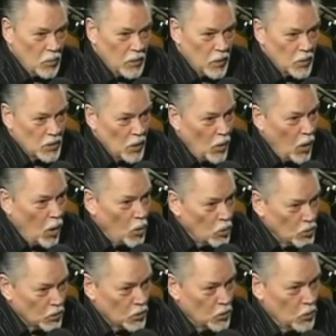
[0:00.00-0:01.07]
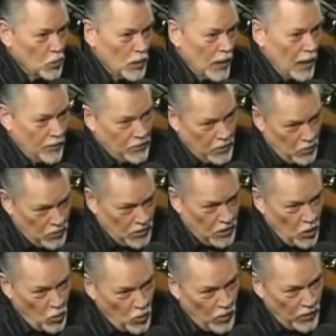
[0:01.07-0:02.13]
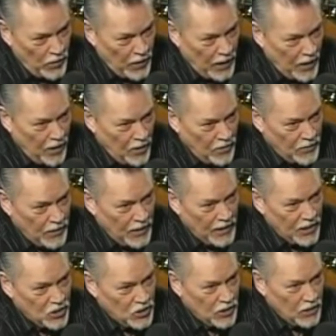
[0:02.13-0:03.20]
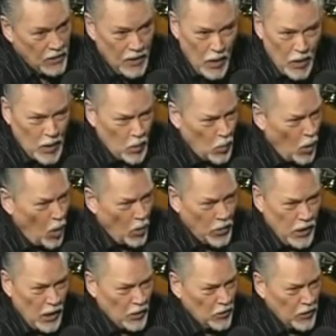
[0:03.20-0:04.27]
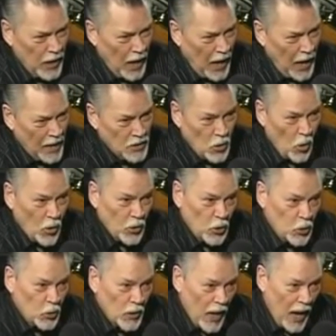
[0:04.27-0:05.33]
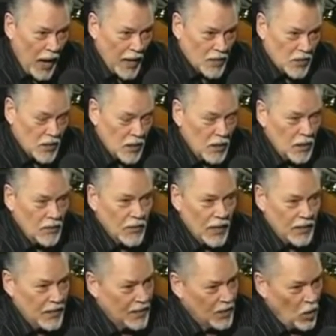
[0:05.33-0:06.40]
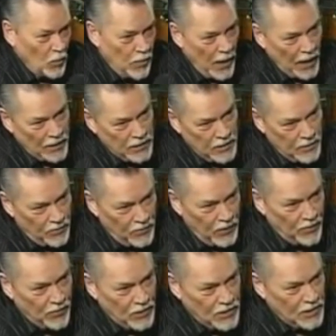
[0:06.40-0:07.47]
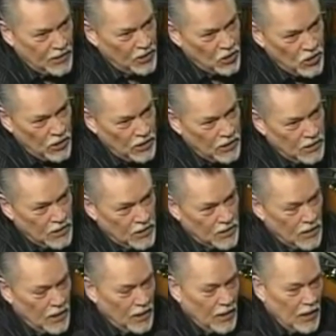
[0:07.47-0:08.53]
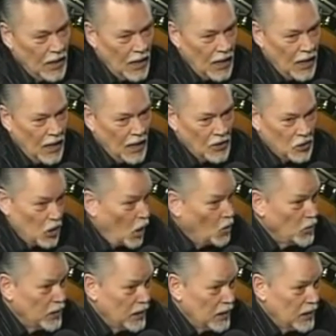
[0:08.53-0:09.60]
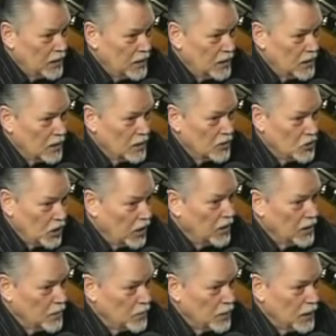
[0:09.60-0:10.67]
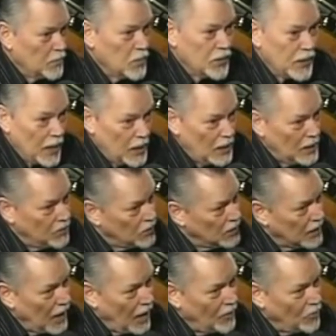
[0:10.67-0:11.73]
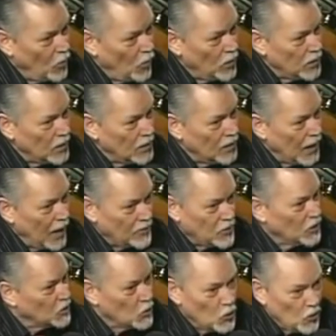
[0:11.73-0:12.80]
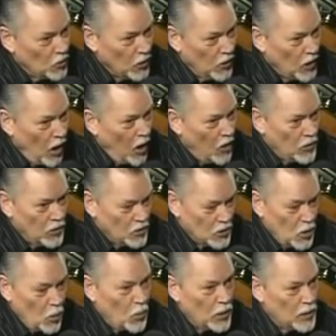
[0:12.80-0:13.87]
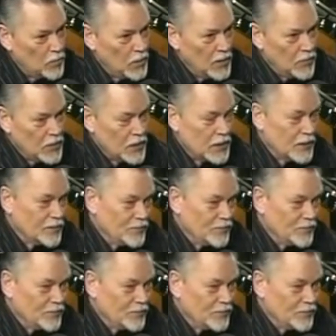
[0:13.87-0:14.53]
there was no old school left. There was no one there that he could sit there. They were all younger guys or new guys that didn't go back to the 50s and the 60s. Joe did, and Jerry and them did, but they lived in California. After right. the tour, they're gone. There's no one in Memphis.